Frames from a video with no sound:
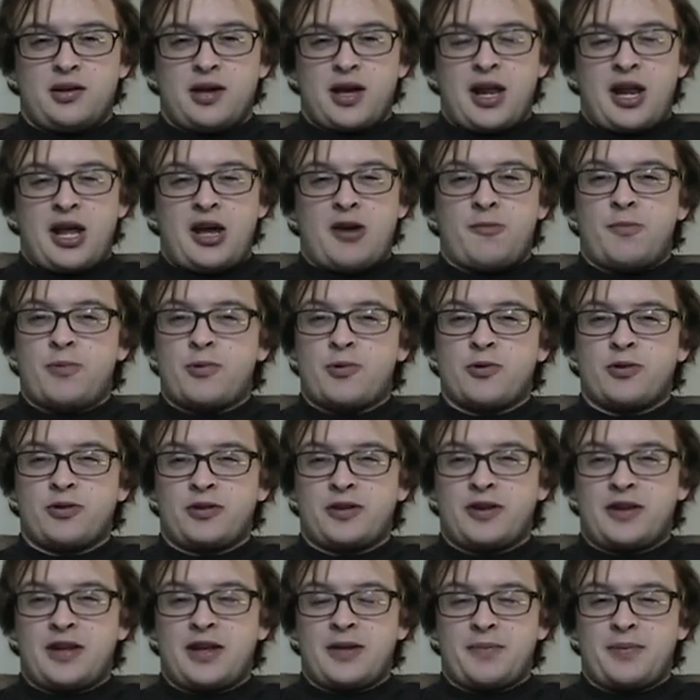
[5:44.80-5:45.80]
at how
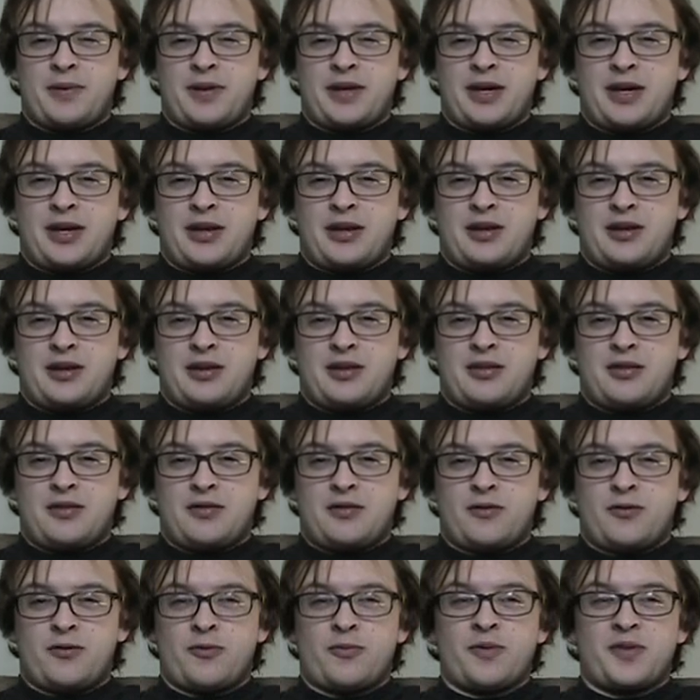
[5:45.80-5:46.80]
poorly they played
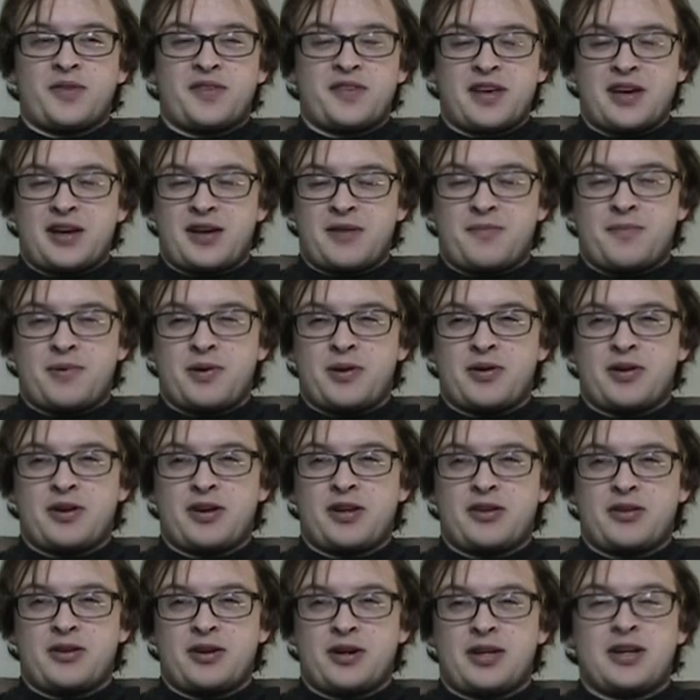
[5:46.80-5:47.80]
from the second
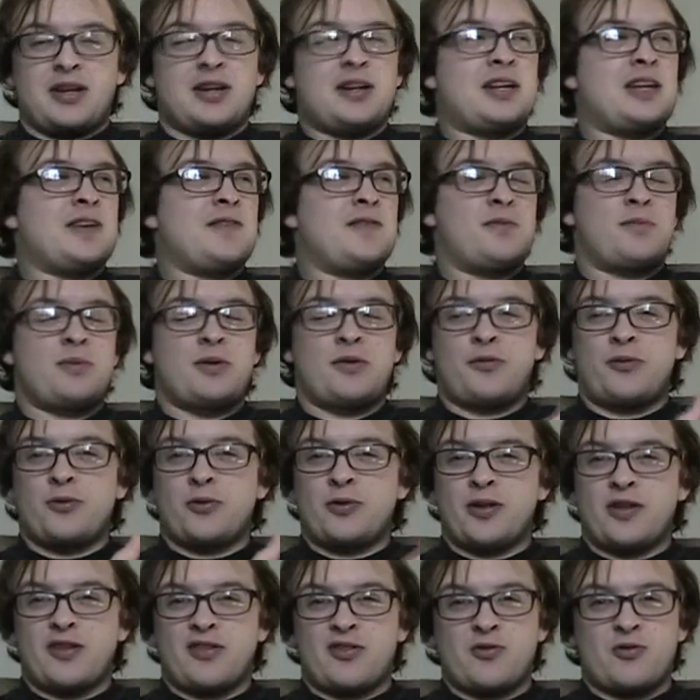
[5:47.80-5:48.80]
period on. And even
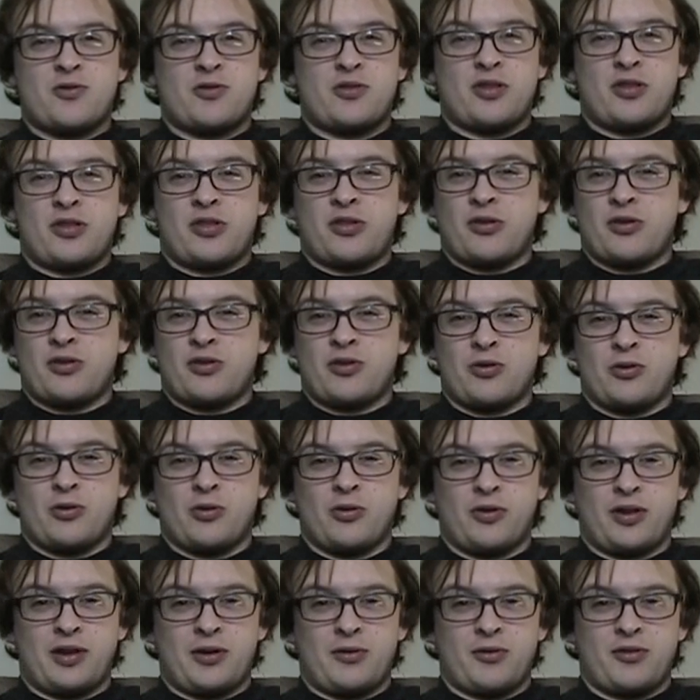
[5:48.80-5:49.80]
before they scored the third
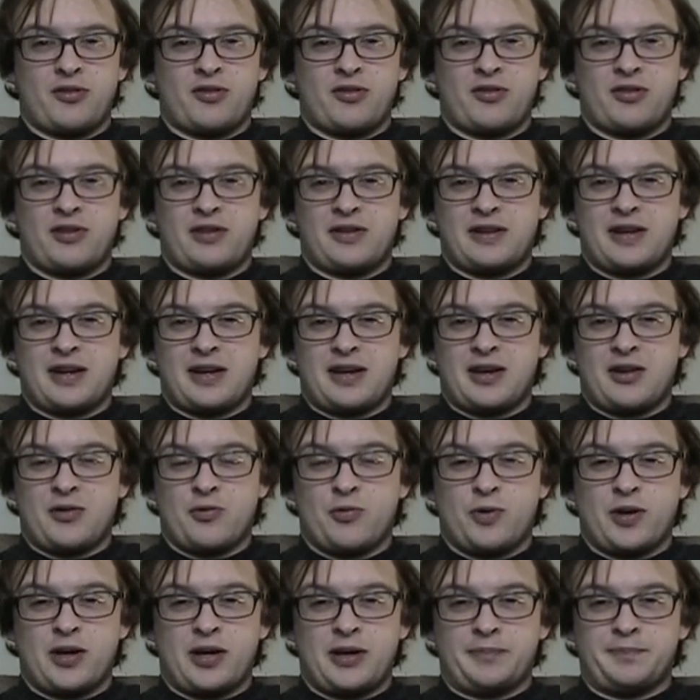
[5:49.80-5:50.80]
goal, they were starting to let it get
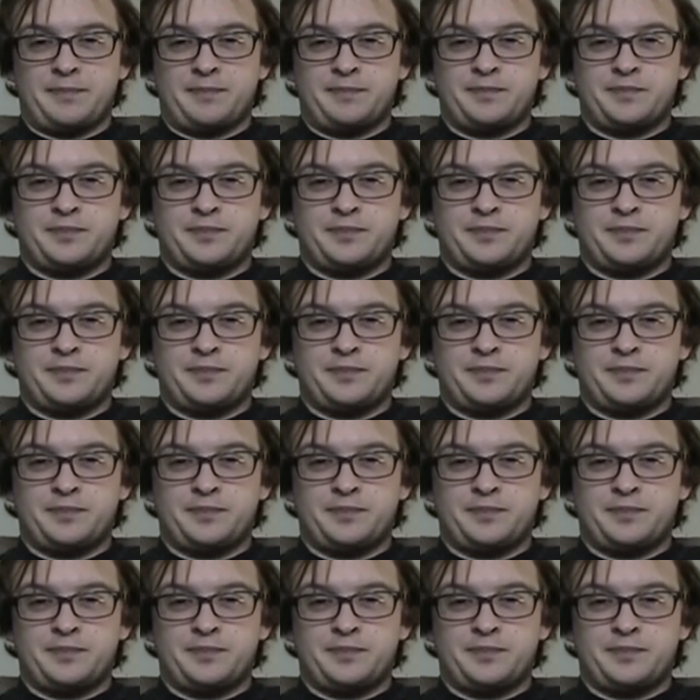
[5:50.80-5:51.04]
away.